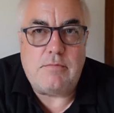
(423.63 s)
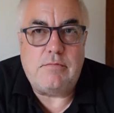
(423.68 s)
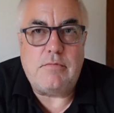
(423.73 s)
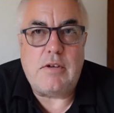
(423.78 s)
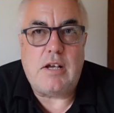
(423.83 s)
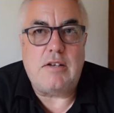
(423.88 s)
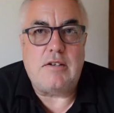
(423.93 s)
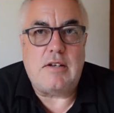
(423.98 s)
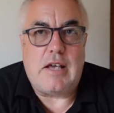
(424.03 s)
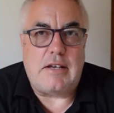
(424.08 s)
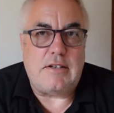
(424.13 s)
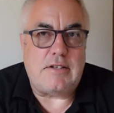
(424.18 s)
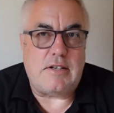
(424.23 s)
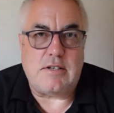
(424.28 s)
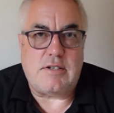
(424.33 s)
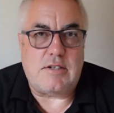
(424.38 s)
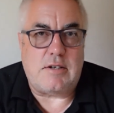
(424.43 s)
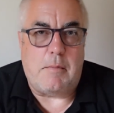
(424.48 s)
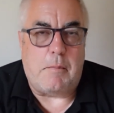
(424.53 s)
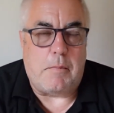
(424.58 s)
It, it's
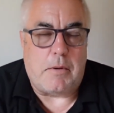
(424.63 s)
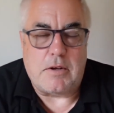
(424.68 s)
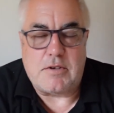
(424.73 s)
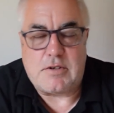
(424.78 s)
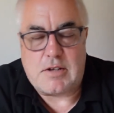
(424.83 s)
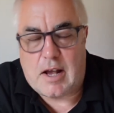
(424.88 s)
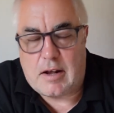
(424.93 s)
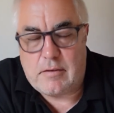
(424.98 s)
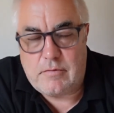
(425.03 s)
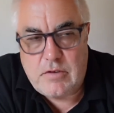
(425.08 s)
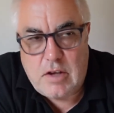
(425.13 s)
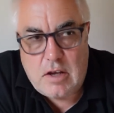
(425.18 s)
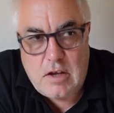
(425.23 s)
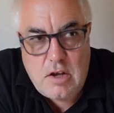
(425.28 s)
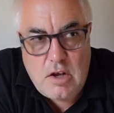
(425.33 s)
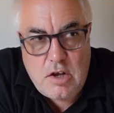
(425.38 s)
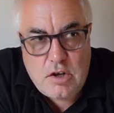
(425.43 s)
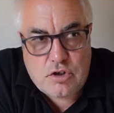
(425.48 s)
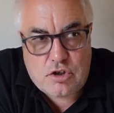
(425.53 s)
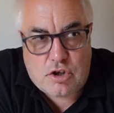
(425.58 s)
as simple as that.
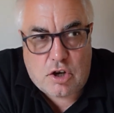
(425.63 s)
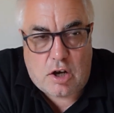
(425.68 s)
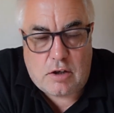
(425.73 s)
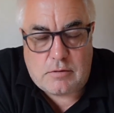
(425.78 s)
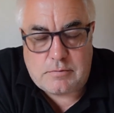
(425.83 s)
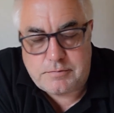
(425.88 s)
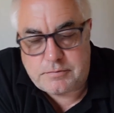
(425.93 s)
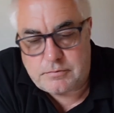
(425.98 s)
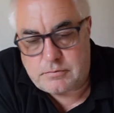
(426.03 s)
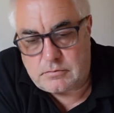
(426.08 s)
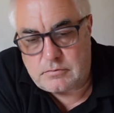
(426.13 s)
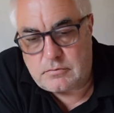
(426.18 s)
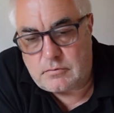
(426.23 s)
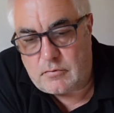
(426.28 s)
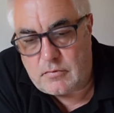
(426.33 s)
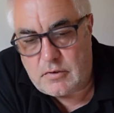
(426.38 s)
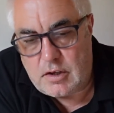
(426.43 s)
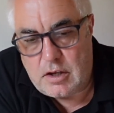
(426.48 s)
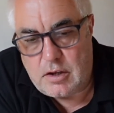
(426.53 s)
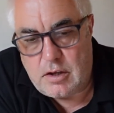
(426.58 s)
So
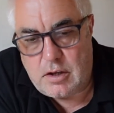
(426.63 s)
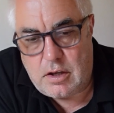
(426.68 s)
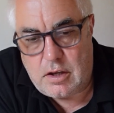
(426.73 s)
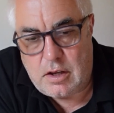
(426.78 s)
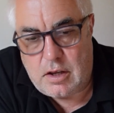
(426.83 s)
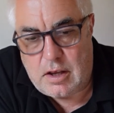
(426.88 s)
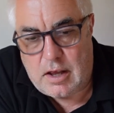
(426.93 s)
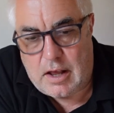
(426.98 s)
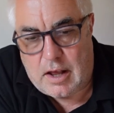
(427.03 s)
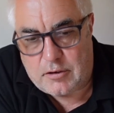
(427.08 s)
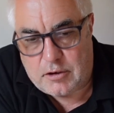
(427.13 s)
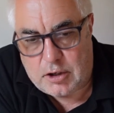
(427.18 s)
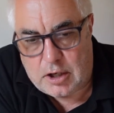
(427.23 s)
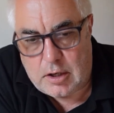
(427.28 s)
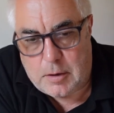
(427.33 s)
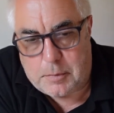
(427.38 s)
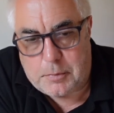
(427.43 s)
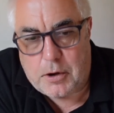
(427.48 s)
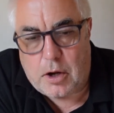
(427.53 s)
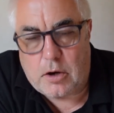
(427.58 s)
I think
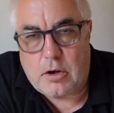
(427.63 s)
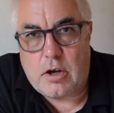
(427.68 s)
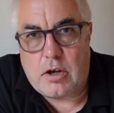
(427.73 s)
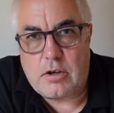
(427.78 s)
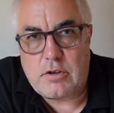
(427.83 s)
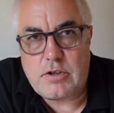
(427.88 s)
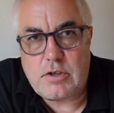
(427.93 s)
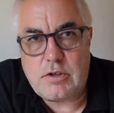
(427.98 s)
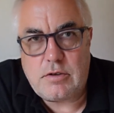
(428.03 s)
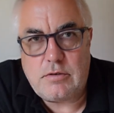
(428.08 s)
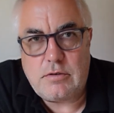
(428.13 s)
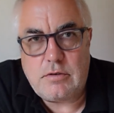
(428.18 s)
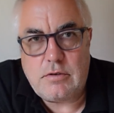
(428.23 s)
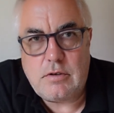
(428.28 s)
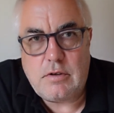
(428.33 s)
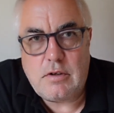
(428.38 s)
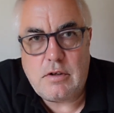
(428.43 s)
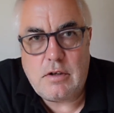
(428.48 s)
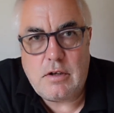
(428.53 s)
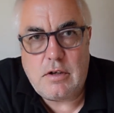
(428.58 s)
the product,
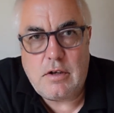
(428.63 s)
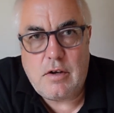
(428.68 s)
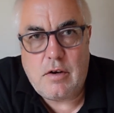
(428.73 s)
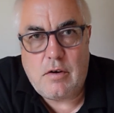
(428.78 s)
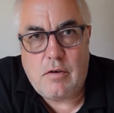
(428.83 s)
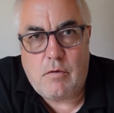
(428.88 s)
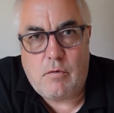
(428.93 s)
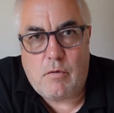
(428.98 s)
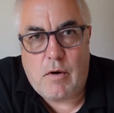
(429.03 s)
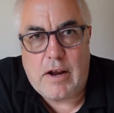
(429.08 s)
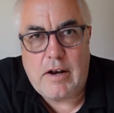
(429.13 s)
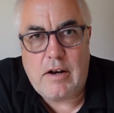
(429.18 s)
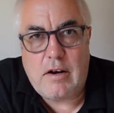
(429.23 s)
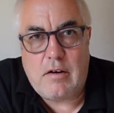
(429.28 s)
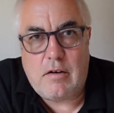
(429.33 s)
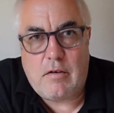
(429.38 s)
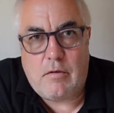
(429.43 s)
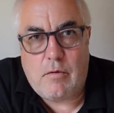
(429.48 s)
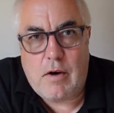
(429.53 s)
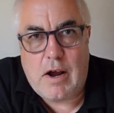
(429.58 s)
when
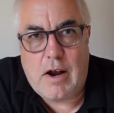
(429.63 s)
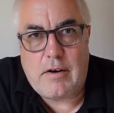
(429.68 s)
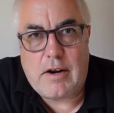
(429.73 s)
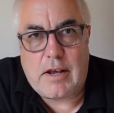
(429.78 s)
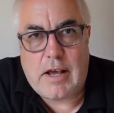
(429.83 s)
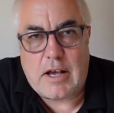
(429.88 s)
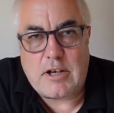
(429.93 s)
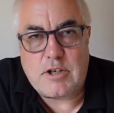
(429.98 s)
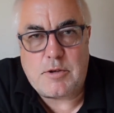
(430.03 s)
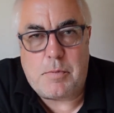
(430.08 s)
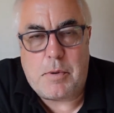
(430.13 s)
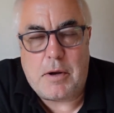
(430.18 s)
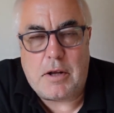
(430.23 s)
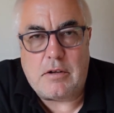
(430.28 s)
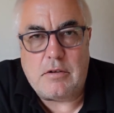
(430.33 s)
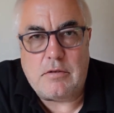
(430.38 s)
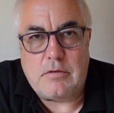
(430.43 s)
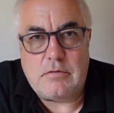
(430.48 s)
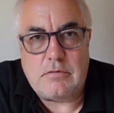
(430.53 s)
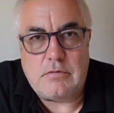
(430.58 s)
and where it gets
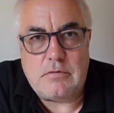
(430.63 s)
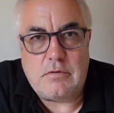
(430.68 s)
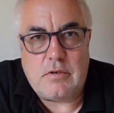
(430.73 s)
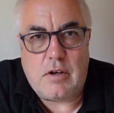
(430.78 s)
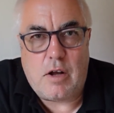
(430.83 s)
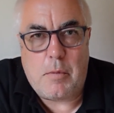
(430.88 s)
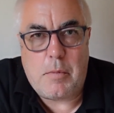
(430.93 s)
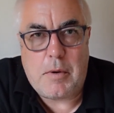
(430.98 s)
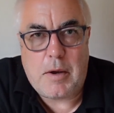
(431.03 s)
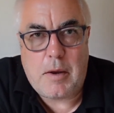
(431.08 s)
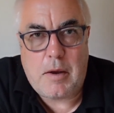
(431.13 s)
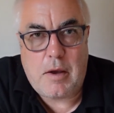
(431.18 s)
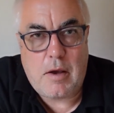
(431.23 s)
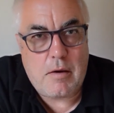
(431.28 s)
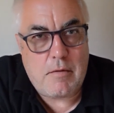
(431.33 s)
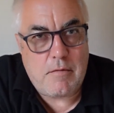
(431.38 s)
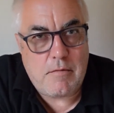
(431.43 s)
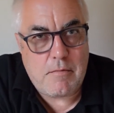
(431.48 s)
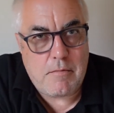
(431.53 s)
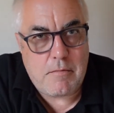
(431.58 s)
built, will be
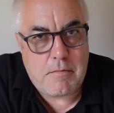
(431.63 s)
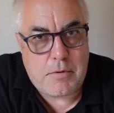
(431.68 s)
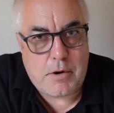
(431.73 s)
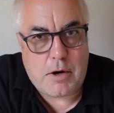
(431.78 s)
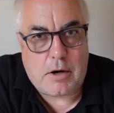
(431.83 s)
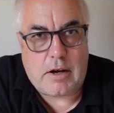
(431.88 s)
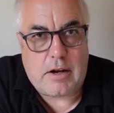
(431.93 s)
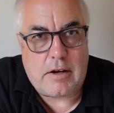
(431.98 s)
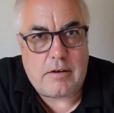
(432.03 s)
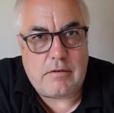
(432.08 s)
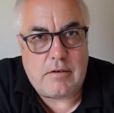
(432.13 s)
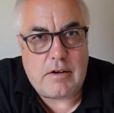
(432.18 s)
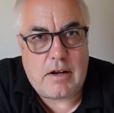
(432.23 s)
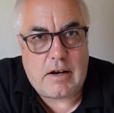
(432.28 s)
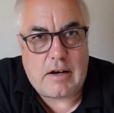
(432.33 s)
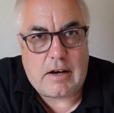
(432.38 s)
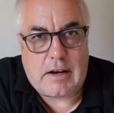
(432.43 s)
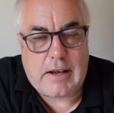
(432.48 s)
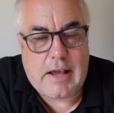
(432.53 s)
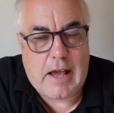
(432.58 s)
brilliant
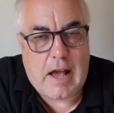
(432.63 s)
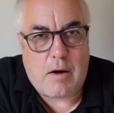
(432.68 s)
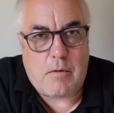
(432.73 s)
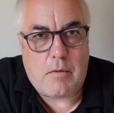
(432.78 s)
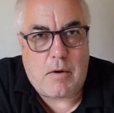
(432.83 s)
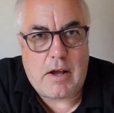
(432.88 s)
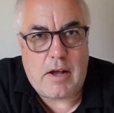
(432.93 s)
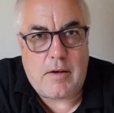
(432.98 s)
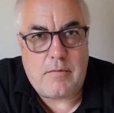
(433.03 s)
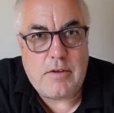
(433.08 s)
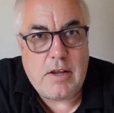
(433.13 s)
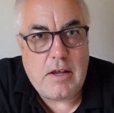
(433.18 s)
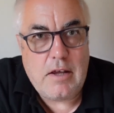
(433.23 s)
and I can't wait.